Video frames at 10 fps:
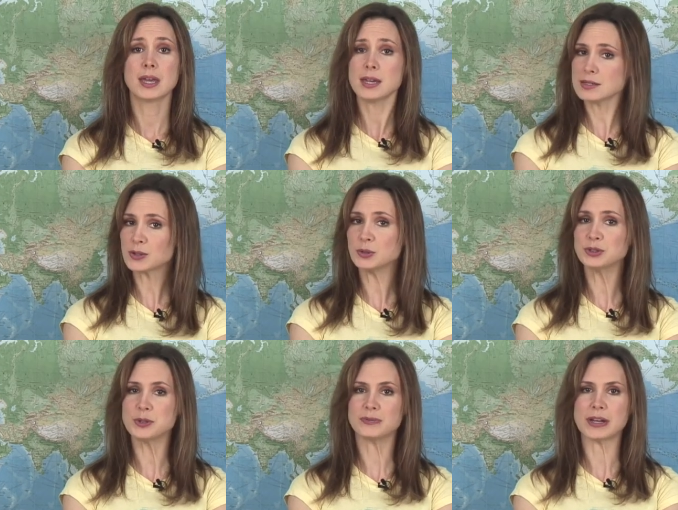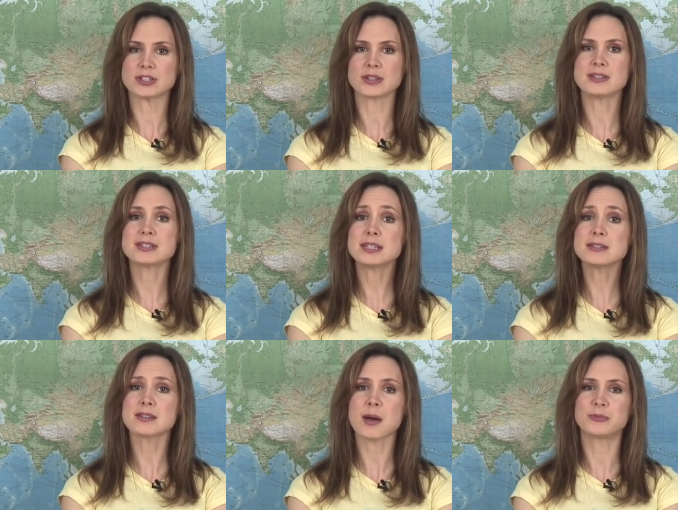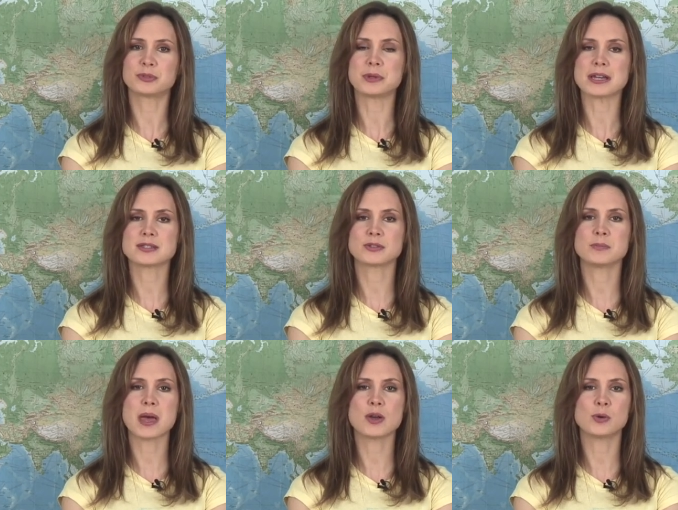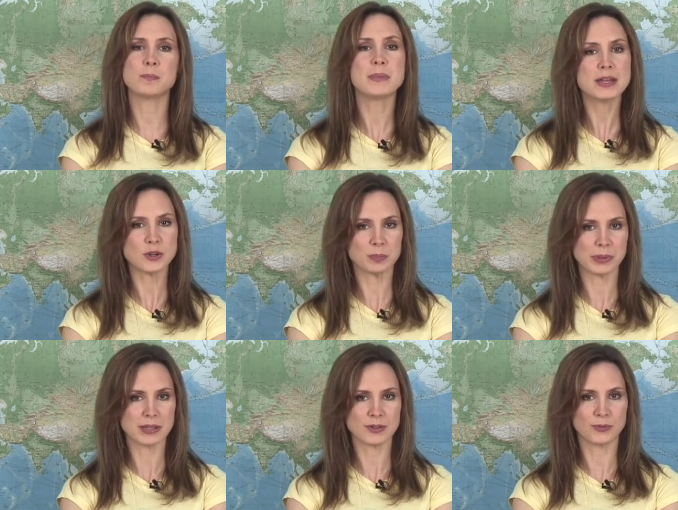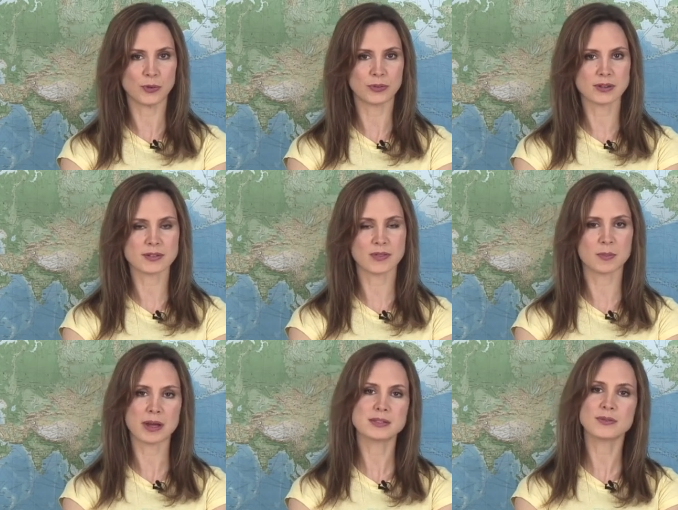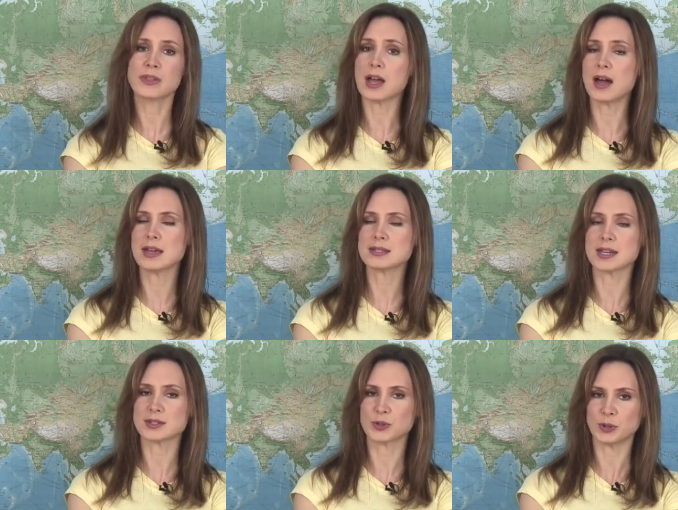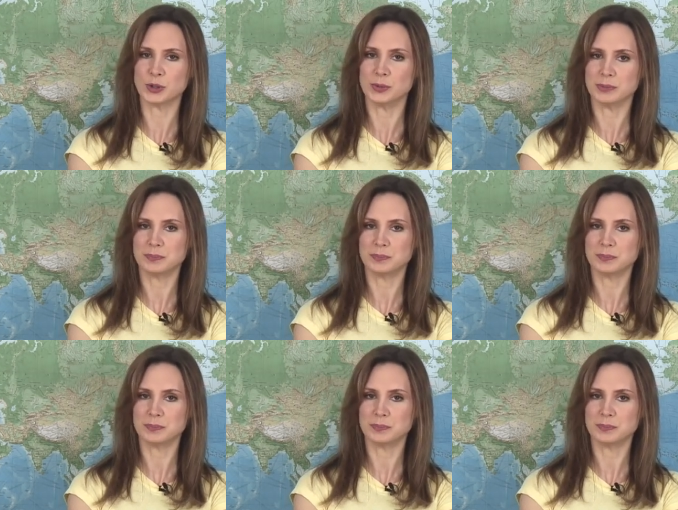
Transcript: Here's a cool new invention that didn't come from NASA and may or may not be in the forefront of the minds of the I S S crew.